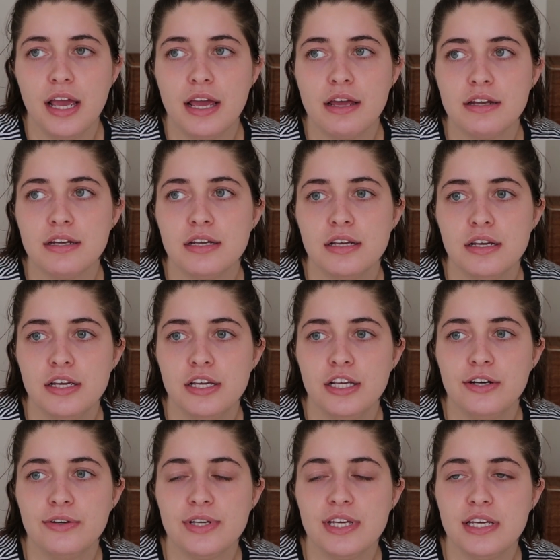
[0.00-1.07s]
And,
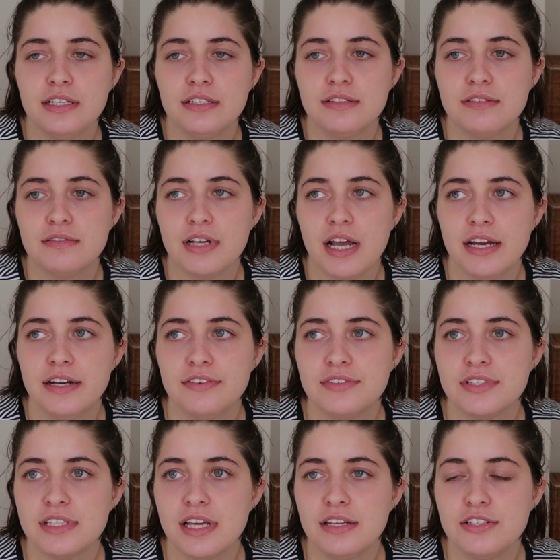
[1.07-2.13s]
you know, he had kind of
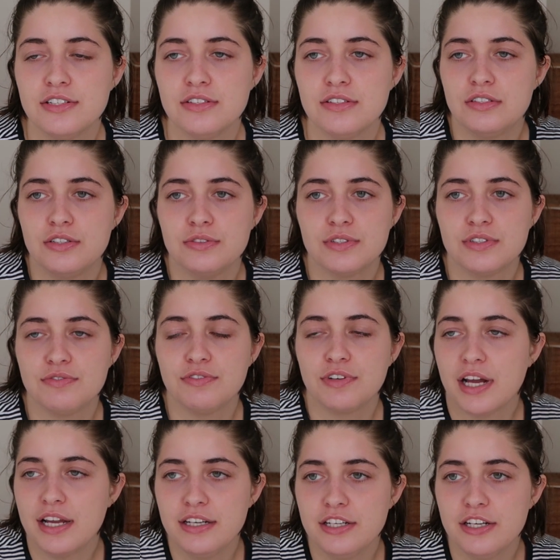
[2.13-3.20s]
said to his
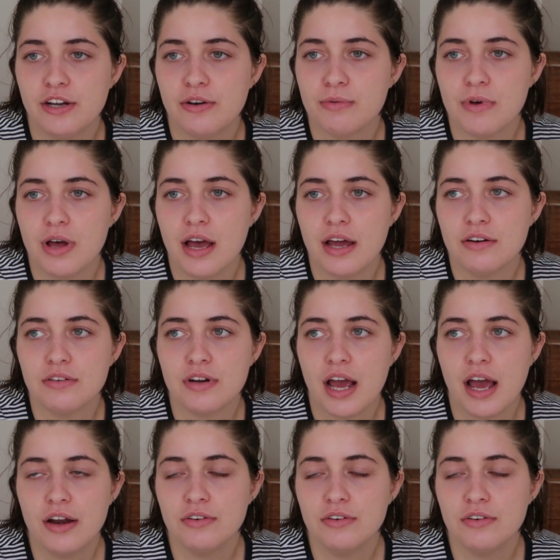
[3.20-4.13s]
friend, you know, I don't